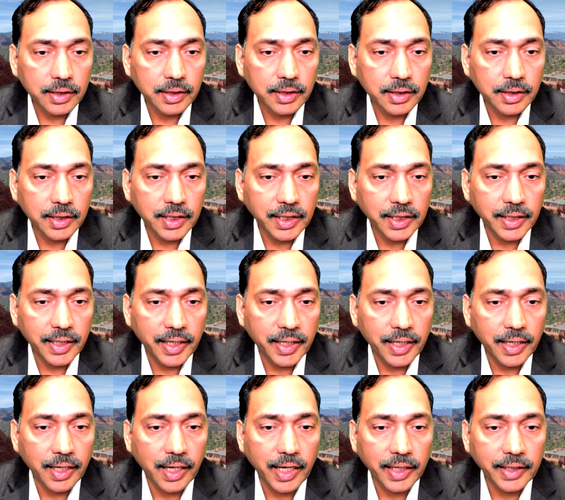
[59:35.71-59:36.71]

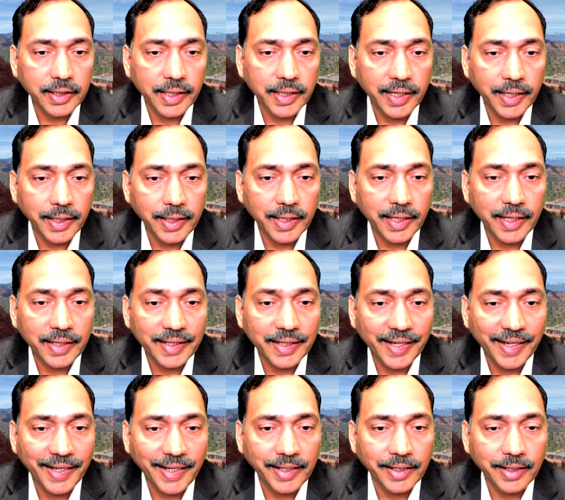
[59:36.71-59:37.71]
TAIL, and
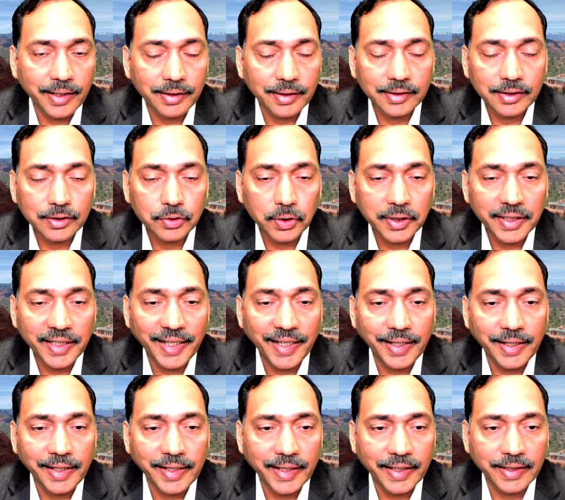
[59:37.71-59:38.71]
L, so tail
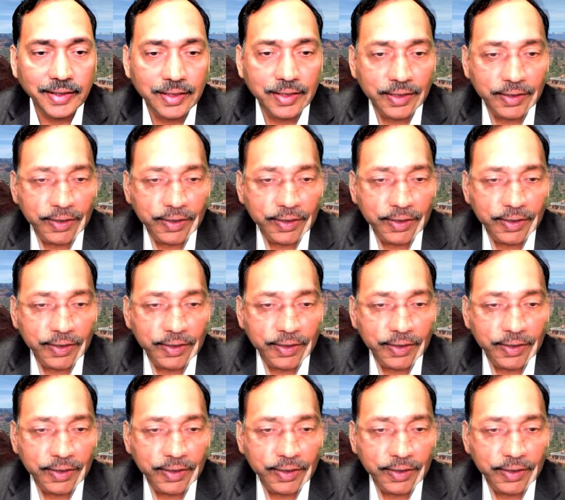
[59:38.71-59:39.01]
length.